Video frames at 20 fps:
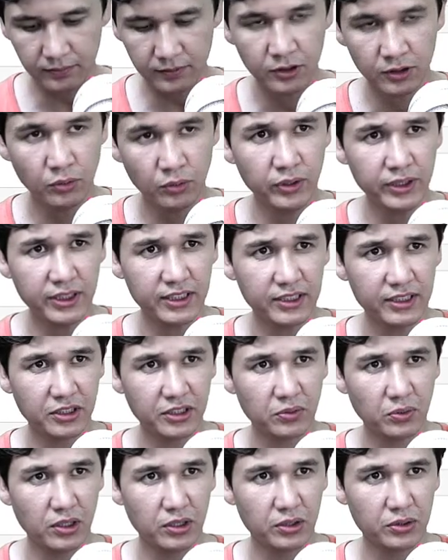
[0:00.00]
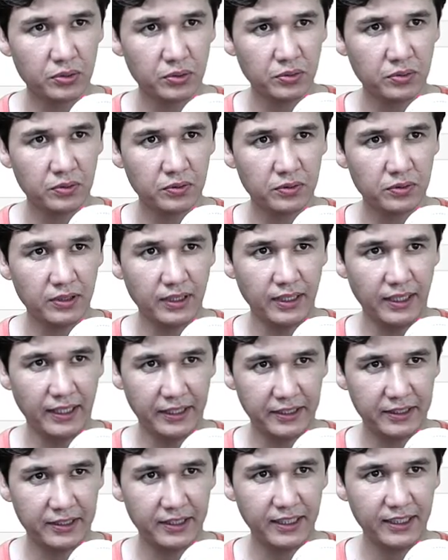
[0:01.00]
which is equal to
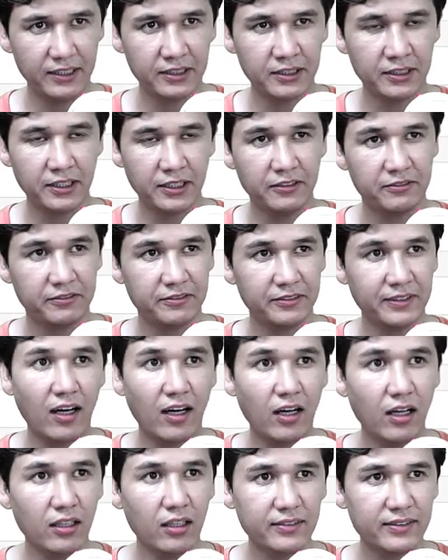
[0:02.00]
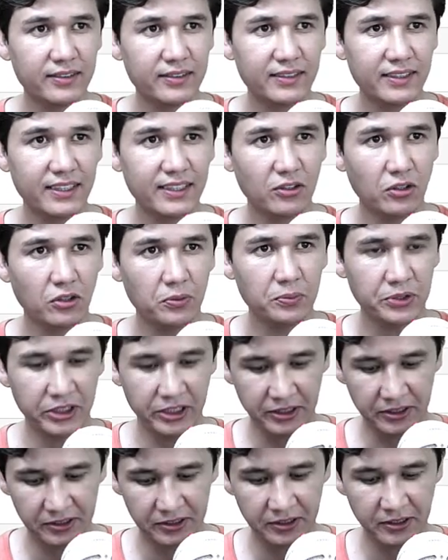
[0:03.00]
like red. If all three
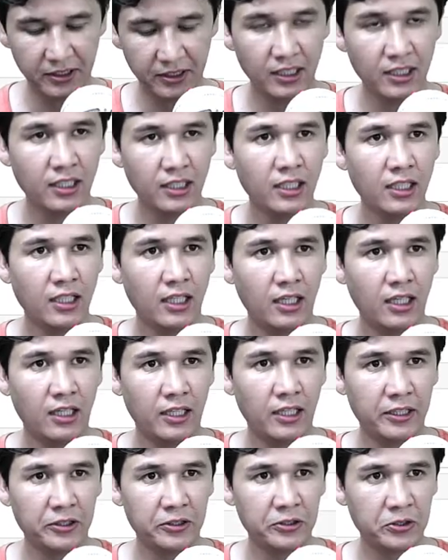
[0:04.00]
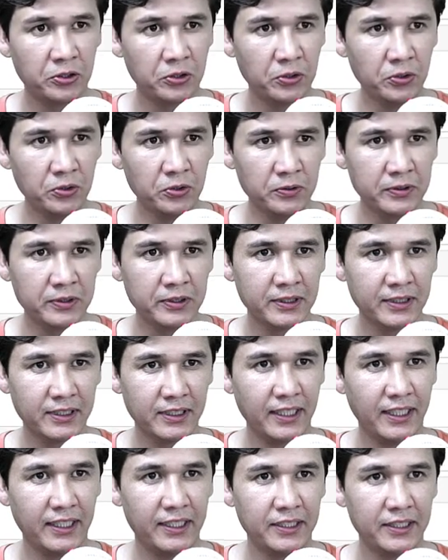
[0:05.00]
options are true,
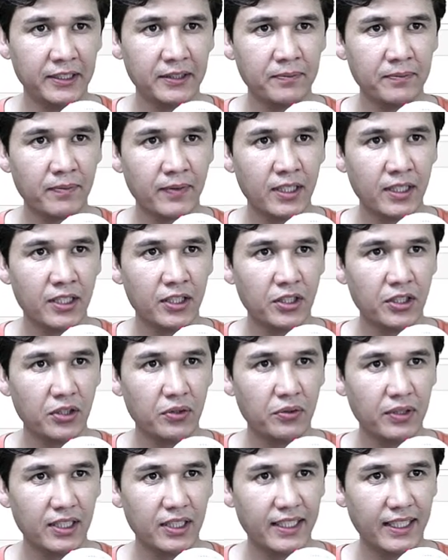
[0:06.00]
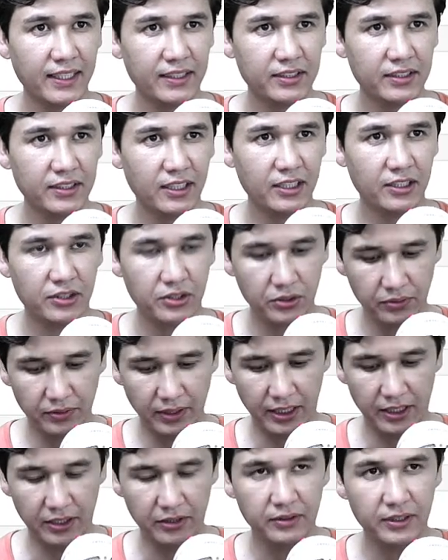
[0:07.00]
then you will get a true
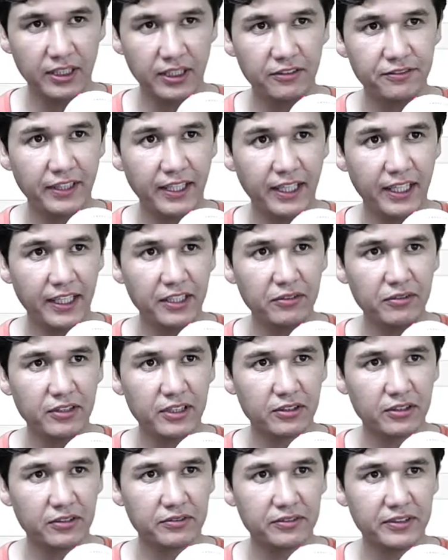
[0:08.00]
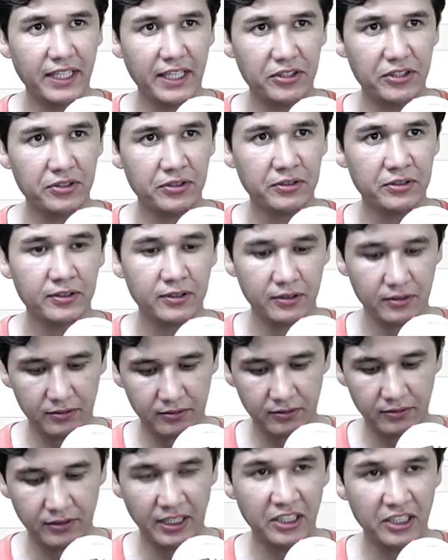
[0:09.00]
value. If any one of that
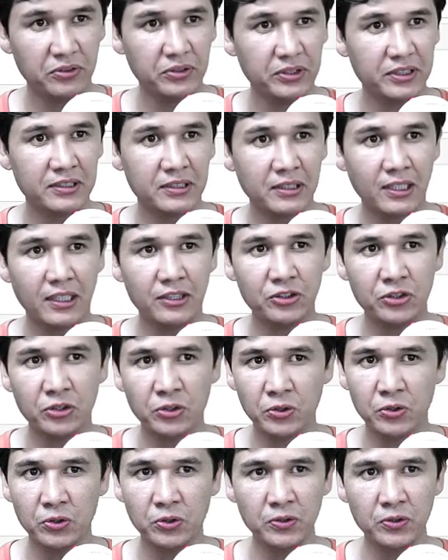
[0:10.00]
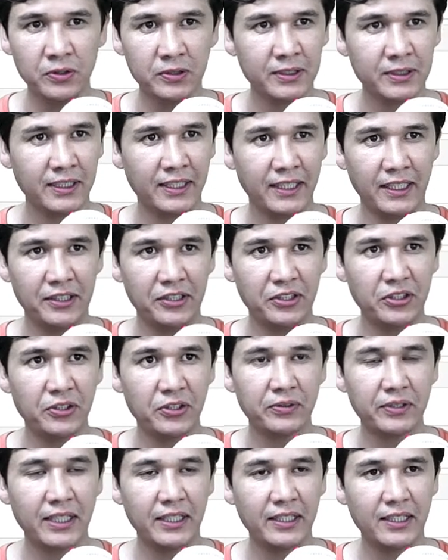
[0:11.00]
value is not true, then
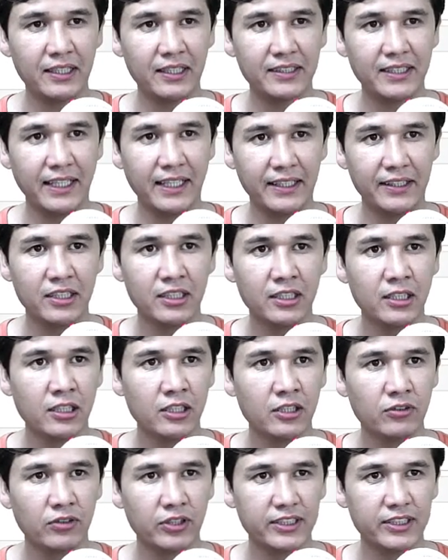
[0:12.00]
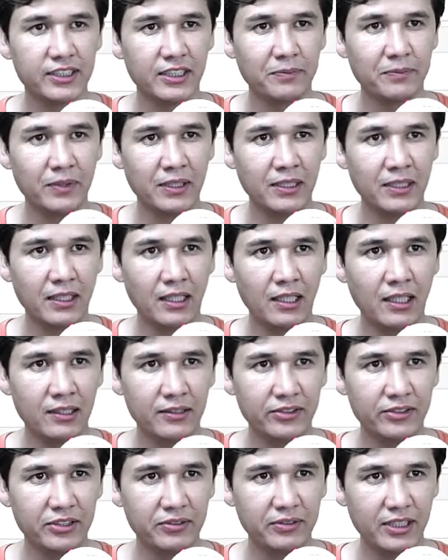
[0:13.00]
you cannot get. For example, all
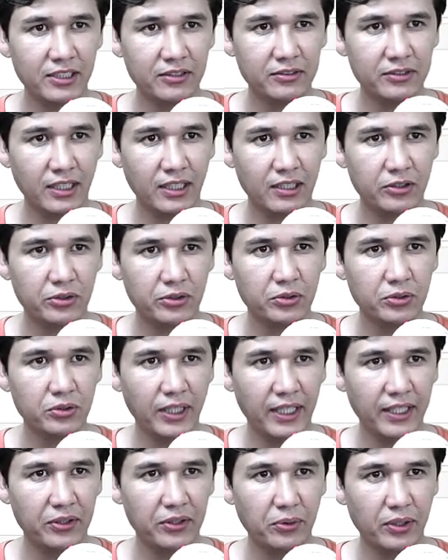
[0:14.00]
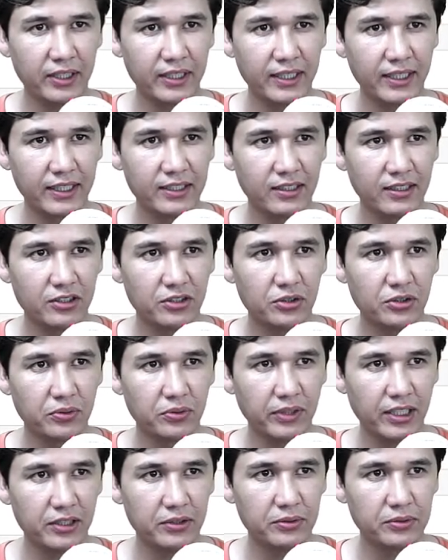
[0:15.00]
three values are true and you are getting a true
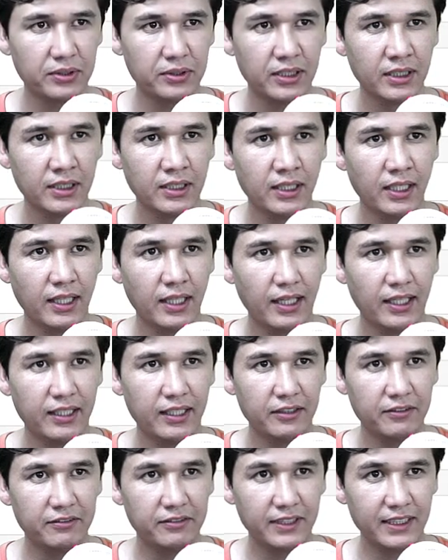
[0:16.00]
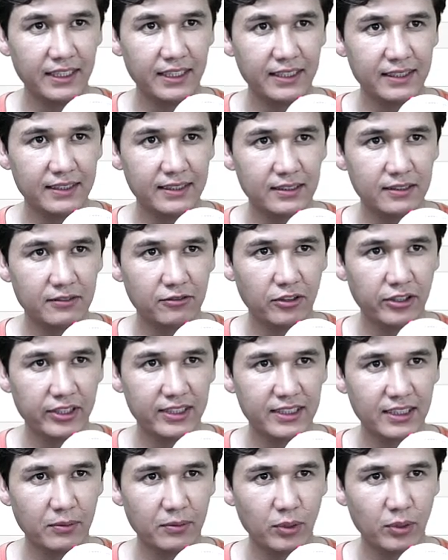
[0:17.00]
values. And if it is, for
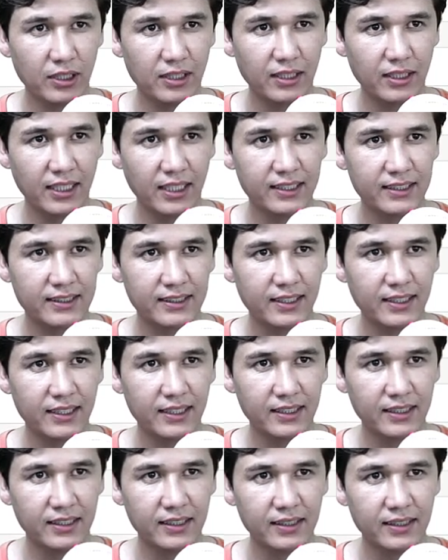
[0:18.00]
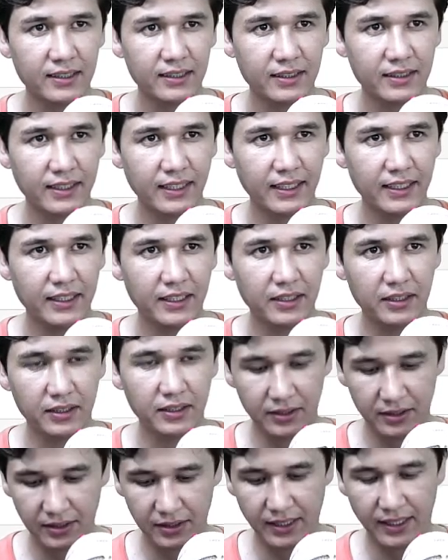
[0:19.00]
example, red is green, then
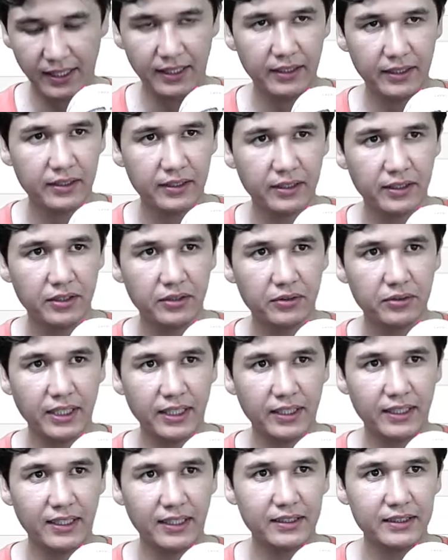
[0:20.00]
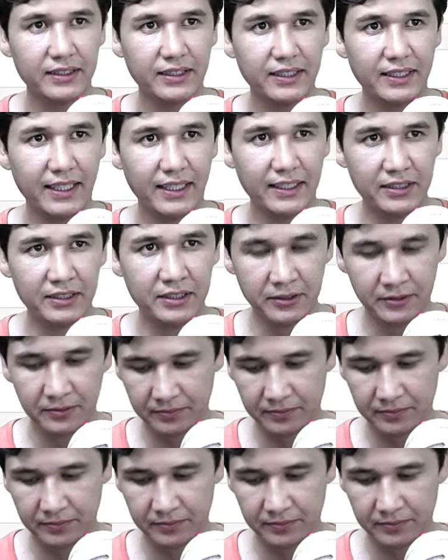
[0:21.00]
you cannot get